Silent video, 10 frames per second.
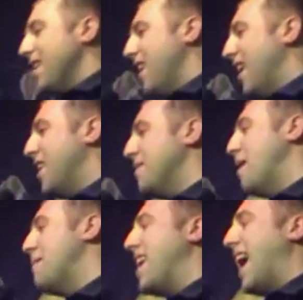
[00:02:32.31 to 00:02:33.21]
My
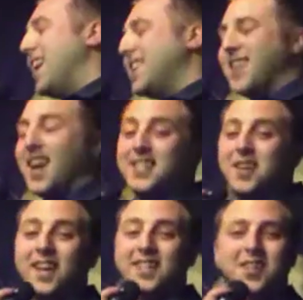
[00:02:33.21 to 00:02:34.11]
mate Alistair,
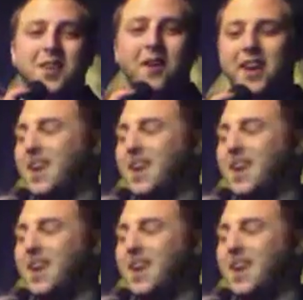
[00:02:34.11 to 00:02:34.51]
he's a good one.